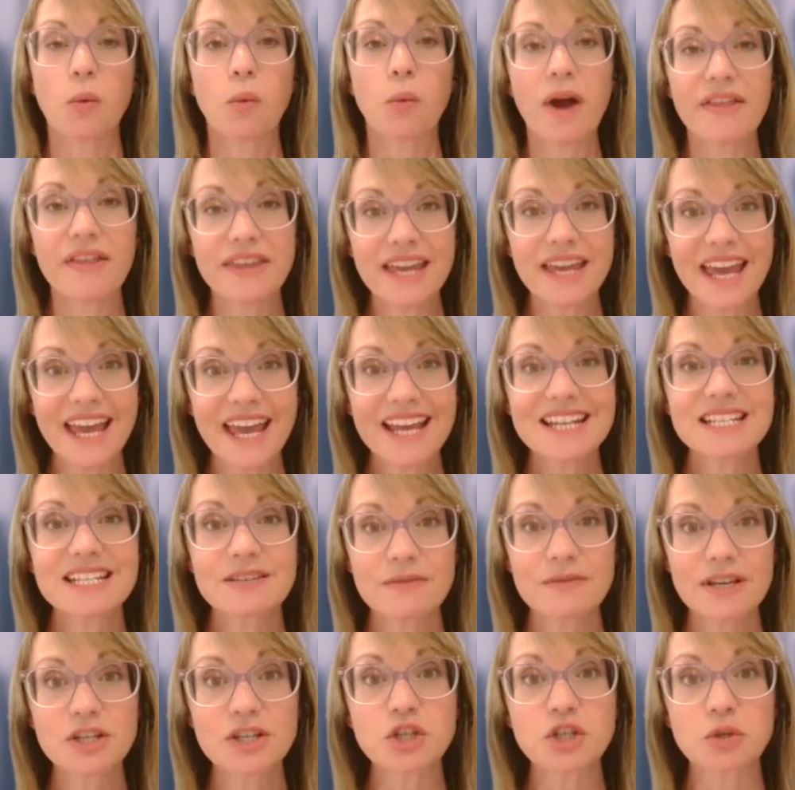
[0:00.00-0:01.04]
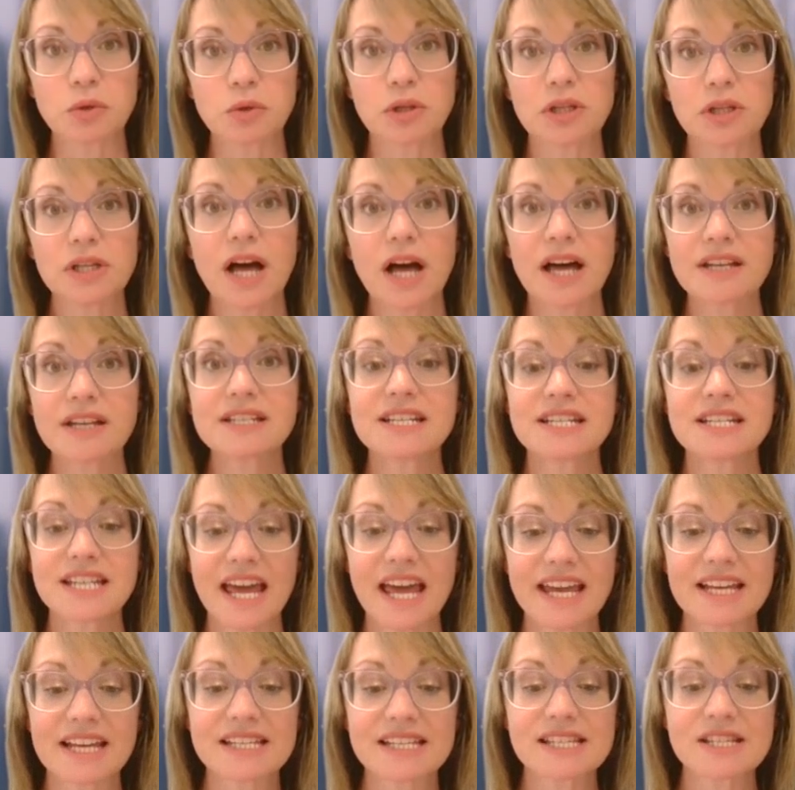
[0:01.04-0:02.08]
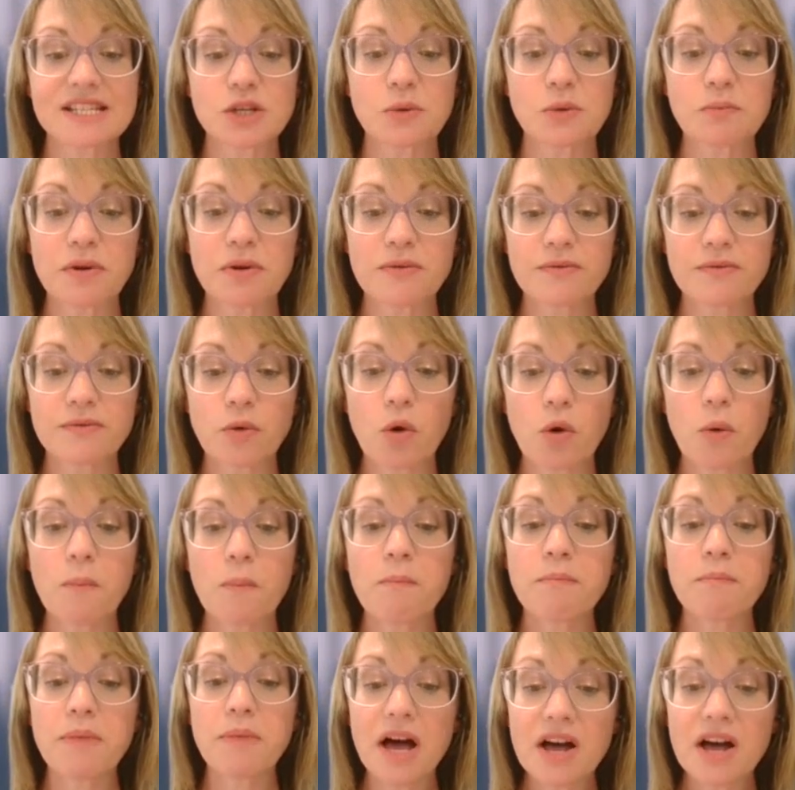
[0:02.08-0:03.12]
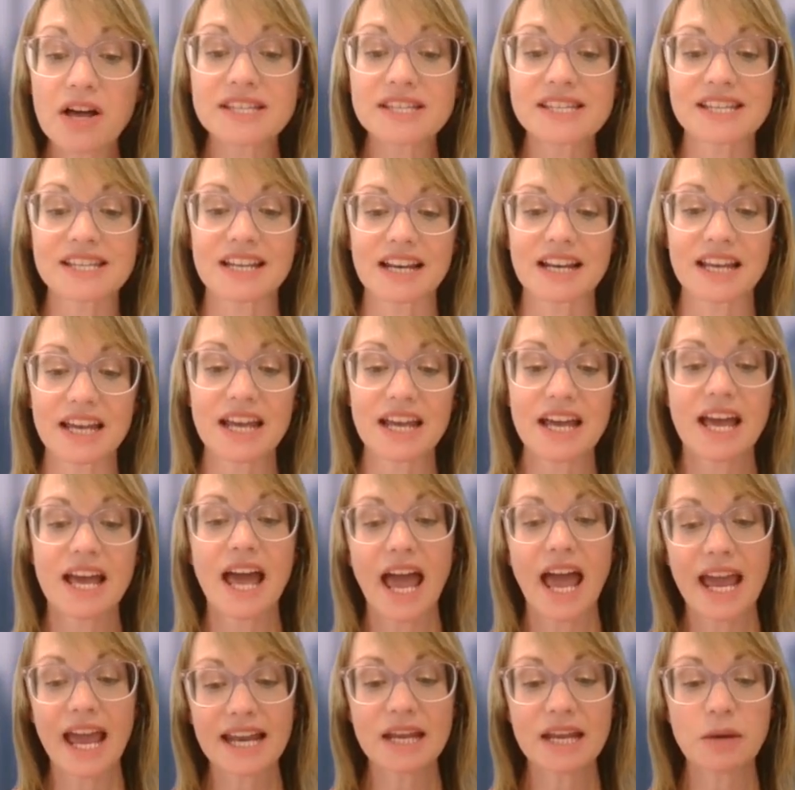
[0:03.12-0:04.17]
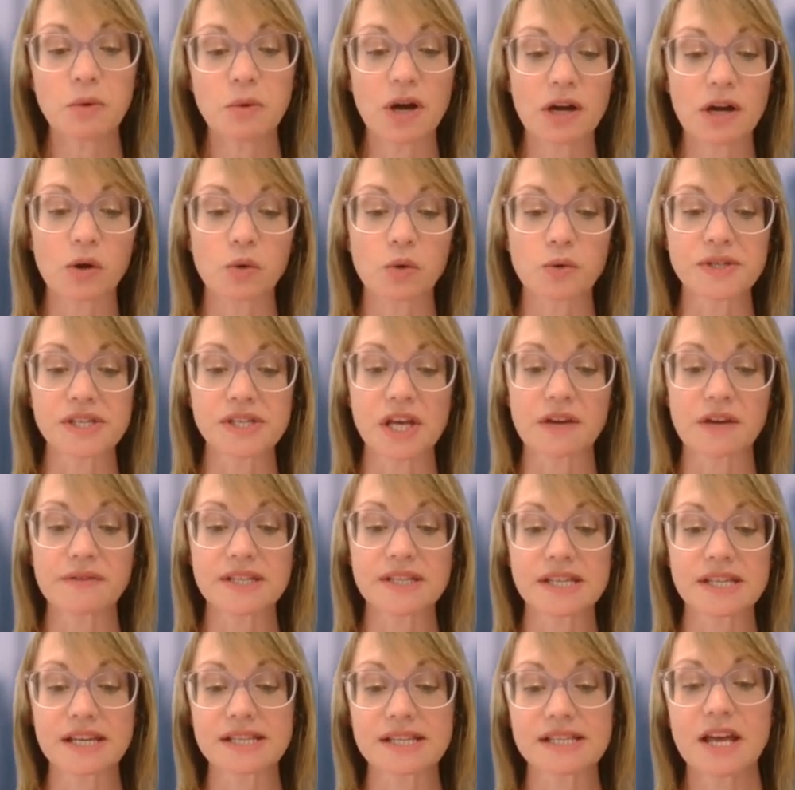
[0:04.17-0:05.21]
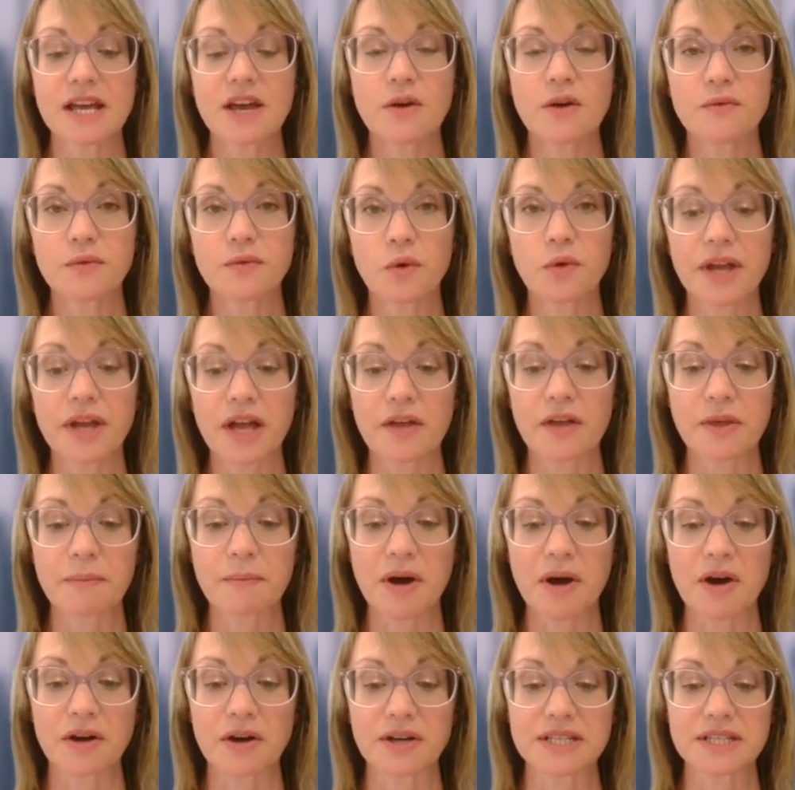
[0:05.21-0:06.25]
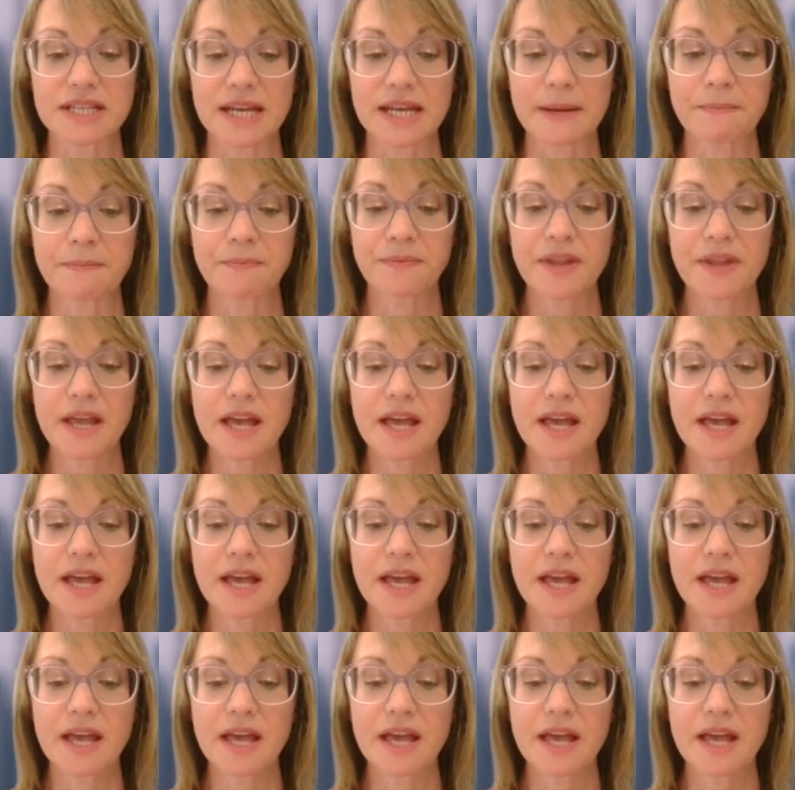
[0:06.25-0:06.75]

where the individual undertakes to perform personally any work or services for the other party.